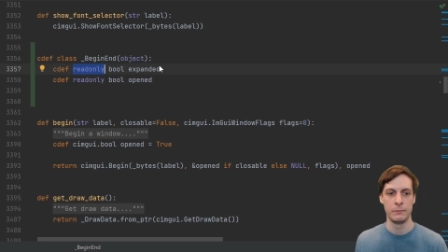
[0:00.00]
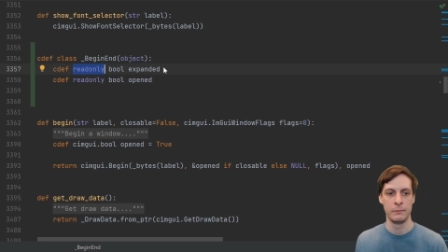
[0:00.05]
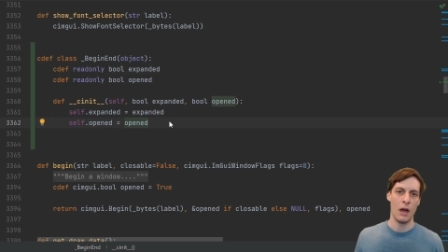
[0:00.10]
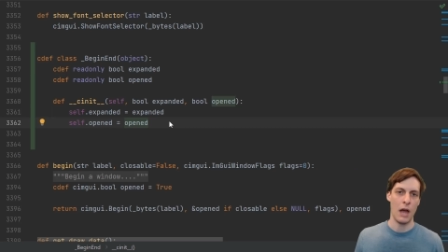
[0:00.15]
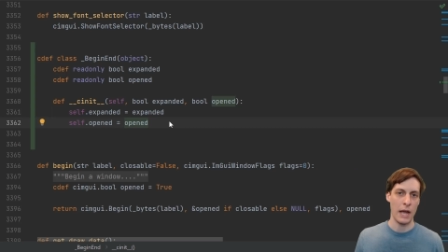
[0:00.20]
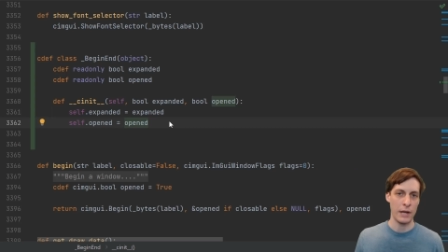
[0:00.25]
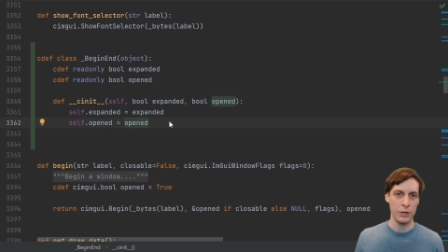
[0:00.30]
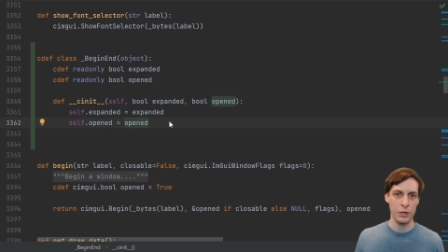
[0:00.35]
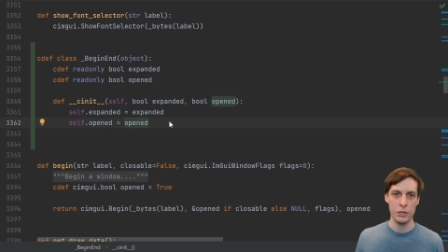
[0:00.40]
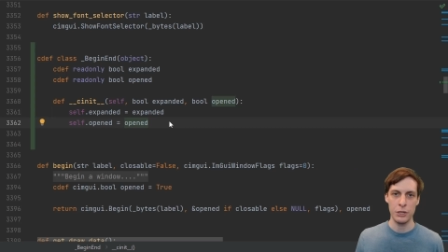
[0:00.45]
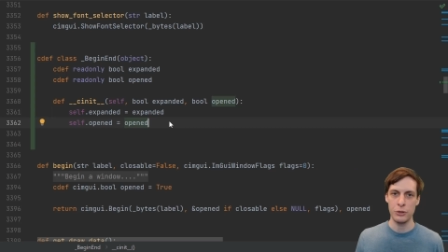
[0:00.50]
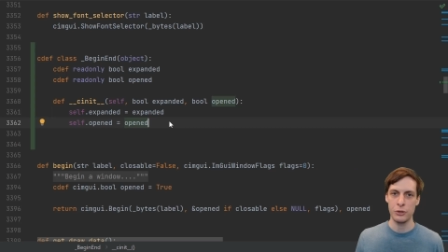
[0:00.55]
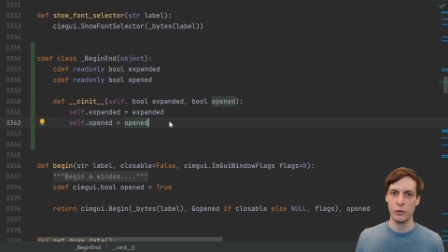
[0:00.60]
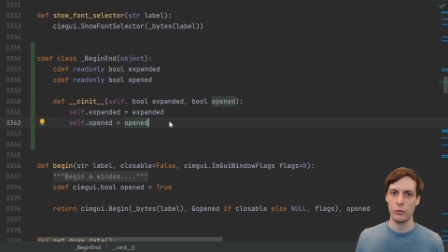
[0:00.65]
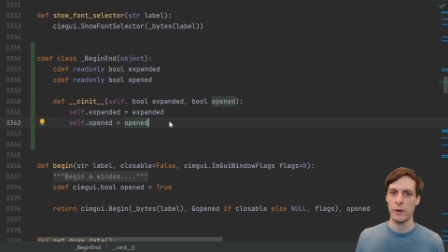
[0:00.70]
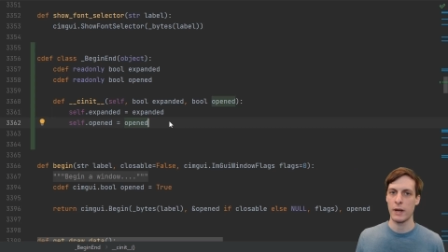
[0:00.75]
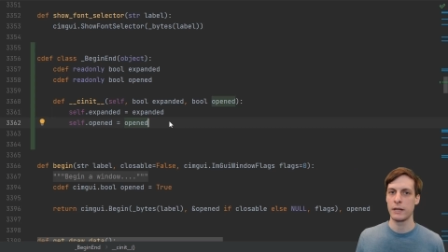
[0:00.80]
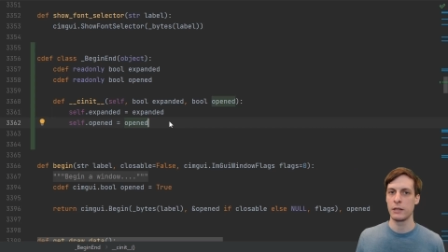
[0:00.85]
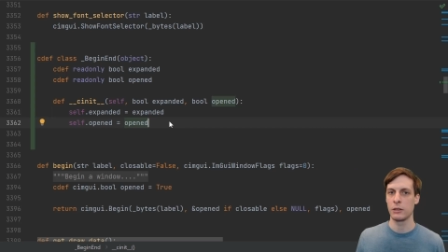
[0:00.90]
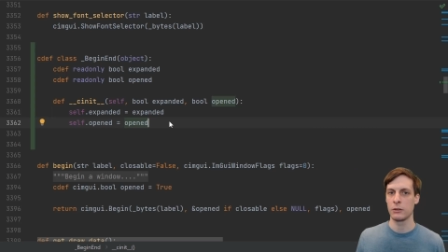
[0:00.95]
I could use a
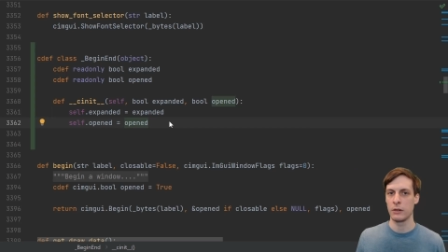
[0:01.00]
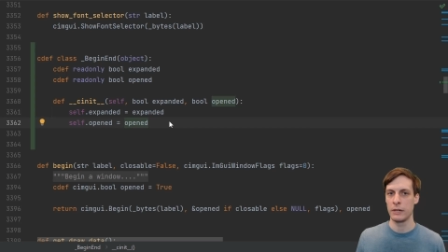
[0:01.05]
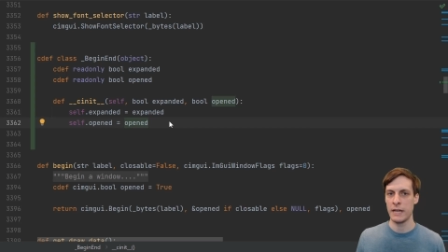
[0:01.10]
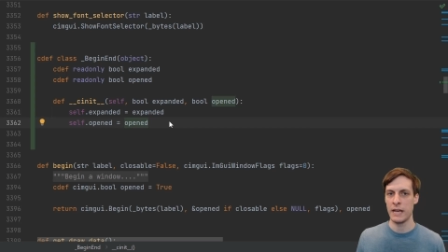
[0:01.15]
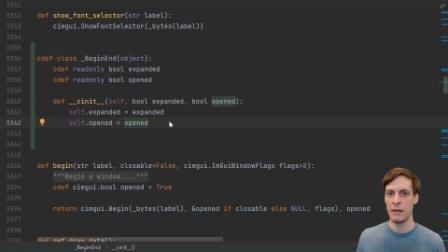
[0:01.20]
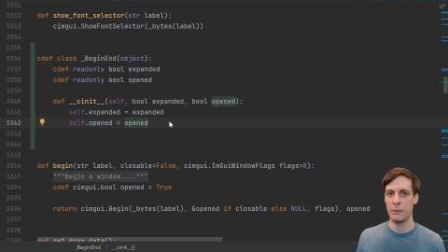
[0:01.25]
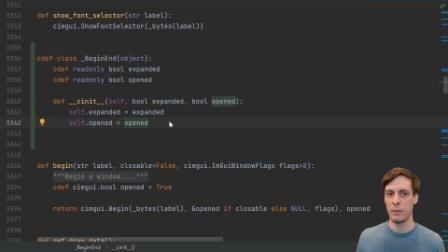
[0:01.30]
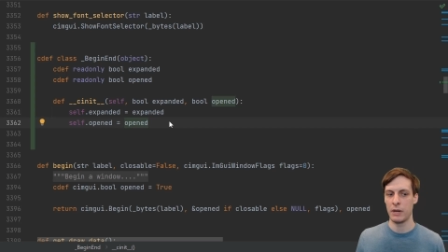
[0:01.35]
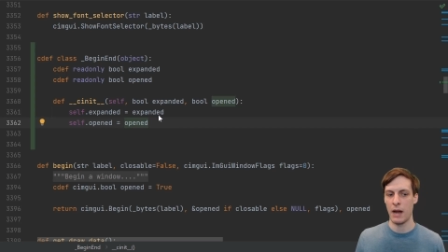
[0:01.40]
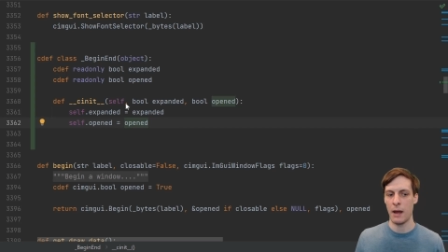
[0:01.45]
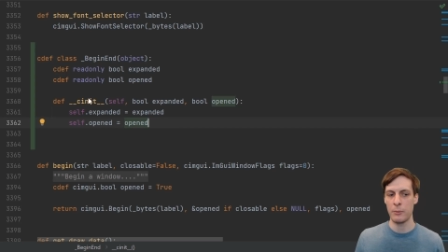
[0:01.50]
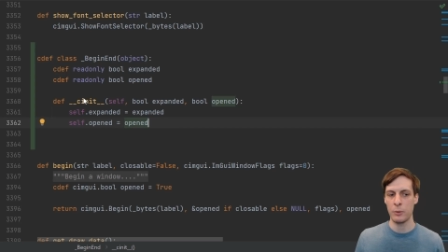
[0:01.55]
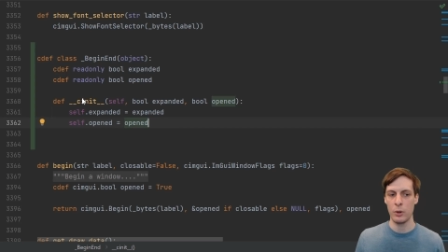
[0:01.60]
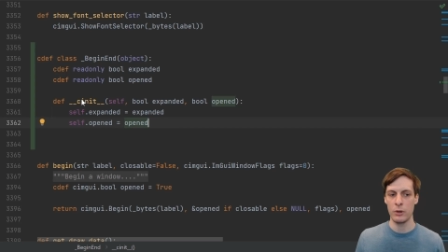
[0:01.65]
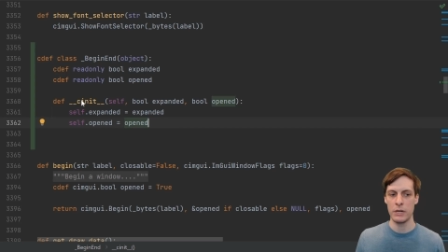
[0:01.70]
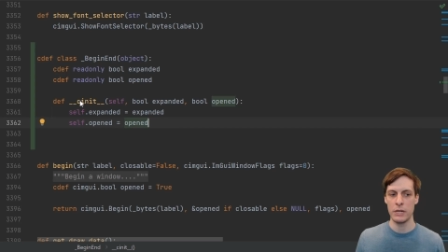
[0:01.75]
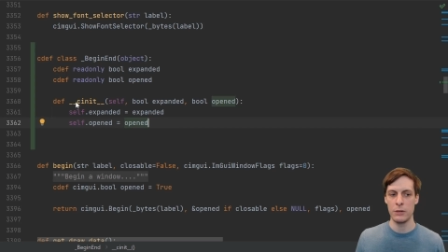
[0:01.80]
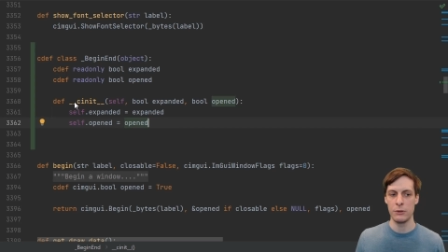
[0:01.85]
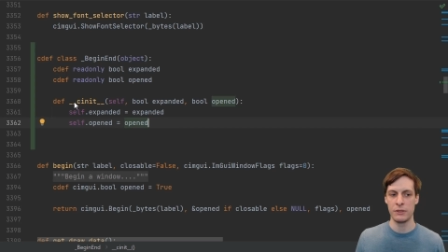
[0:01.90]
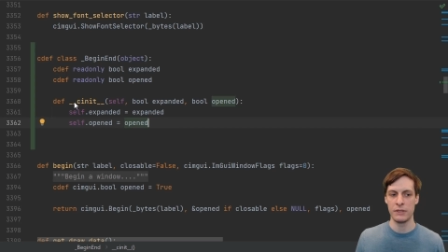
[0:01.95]
regular init, but I'm going
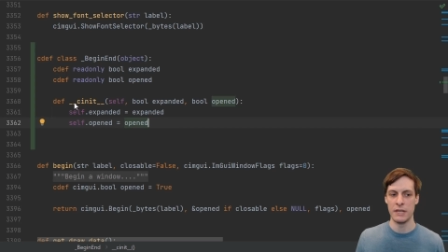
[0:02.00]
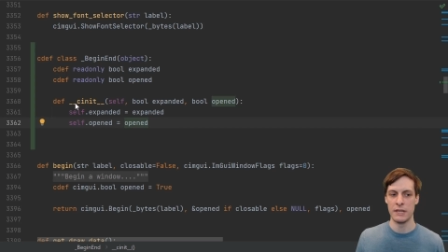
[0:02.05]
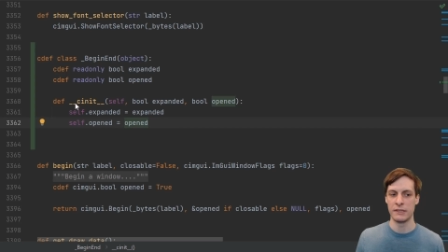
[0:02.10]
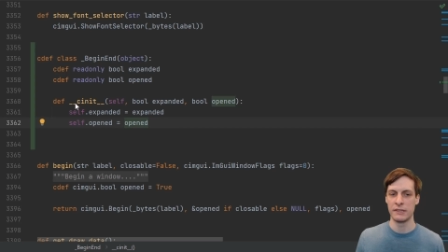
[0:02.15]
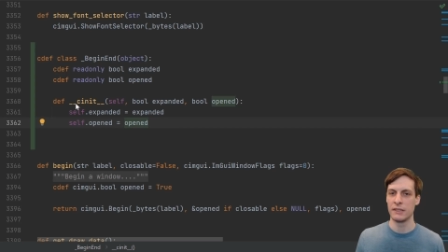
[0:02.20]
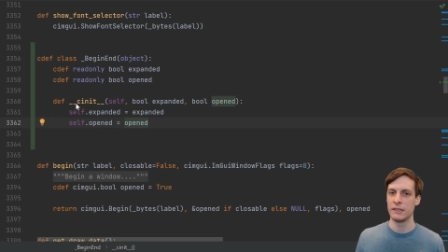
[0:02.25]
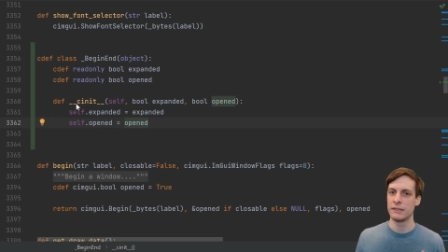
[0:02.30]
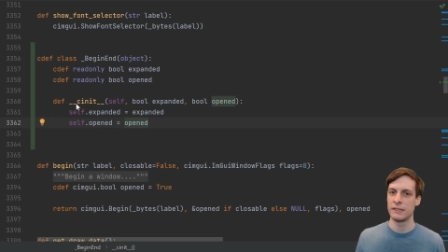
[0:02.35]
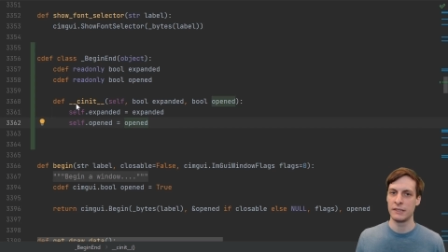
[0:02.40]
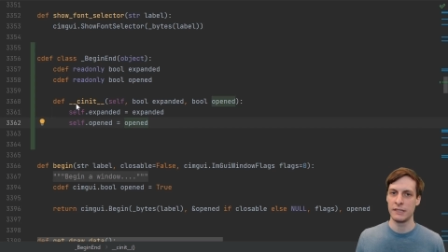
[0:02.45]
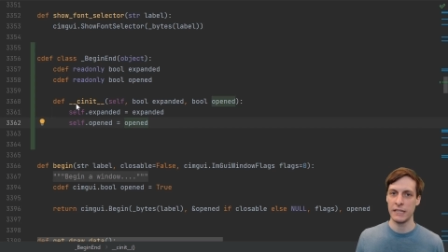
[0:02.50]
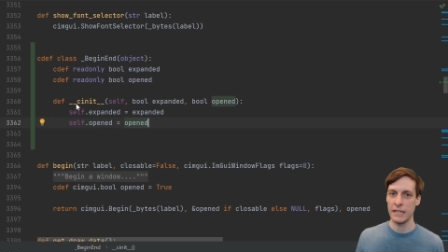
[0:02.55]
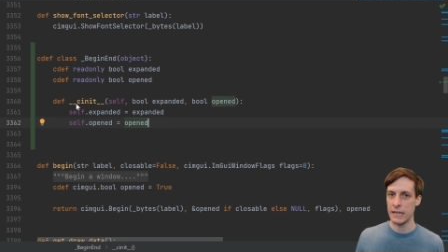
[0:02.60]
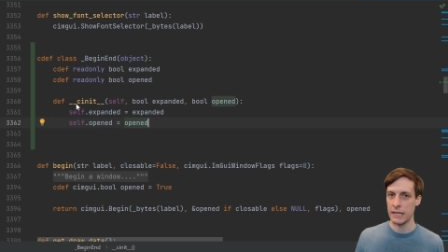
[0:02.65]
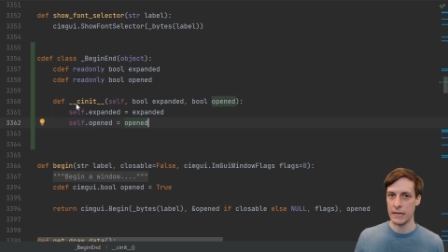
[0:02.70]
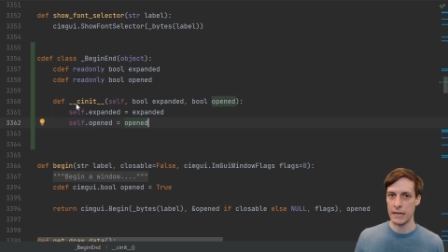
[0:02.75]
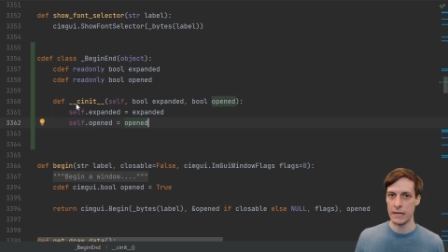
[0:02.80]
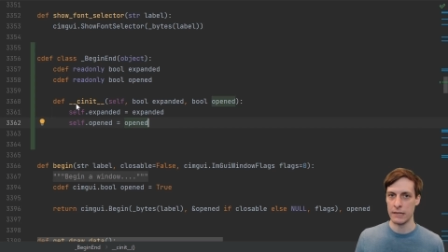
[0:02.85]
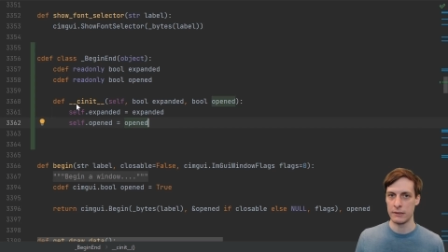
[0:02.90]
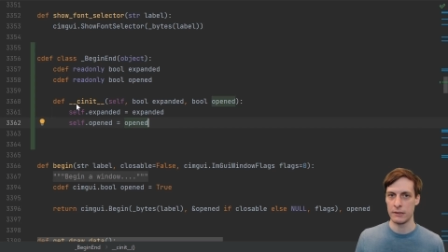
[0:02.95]
to use this C
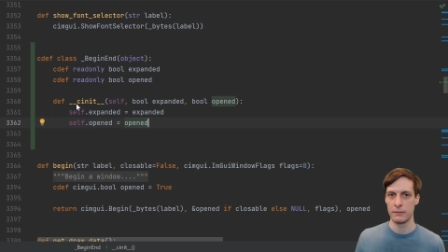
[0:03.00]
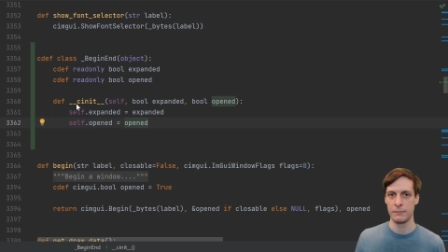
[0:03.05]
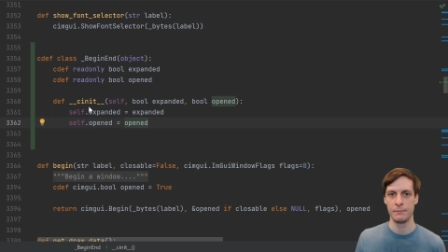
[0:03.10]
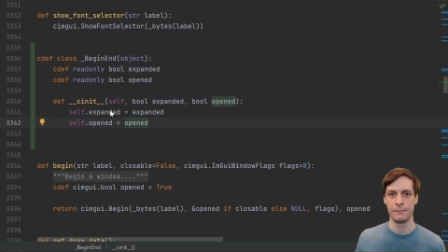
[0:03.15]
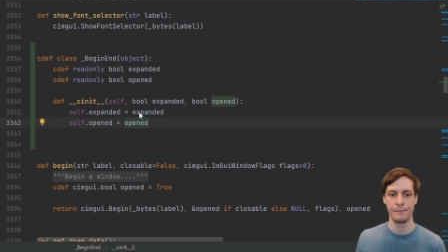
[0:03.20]
init.